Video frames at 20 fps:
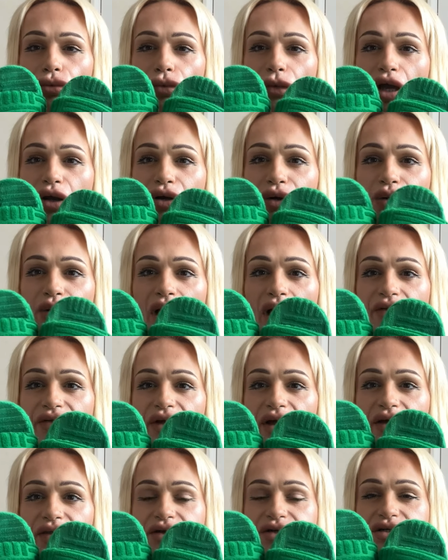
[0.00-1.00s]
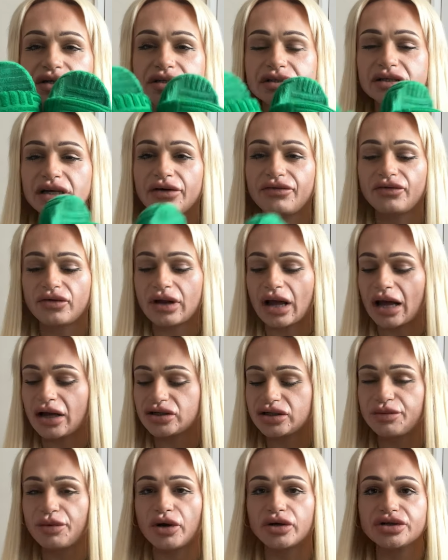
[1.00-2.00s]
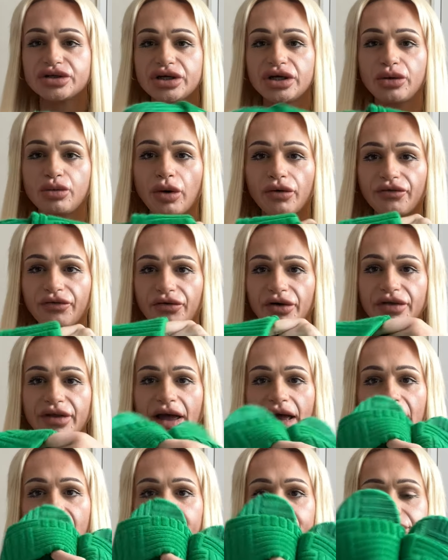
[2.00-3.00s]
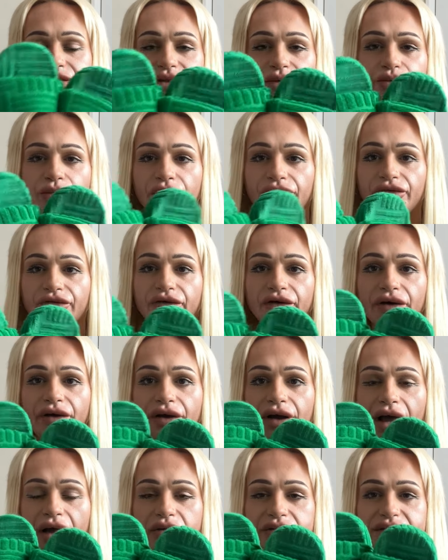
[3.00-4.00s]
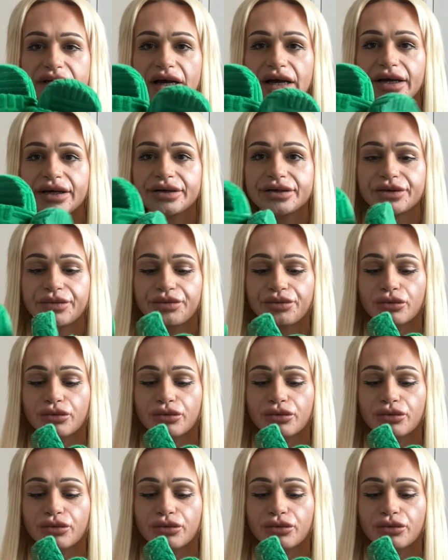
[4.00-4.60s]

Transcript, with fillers: They're cool, aren't they? They're just, I've actually bought two, one for in the house and one for outside.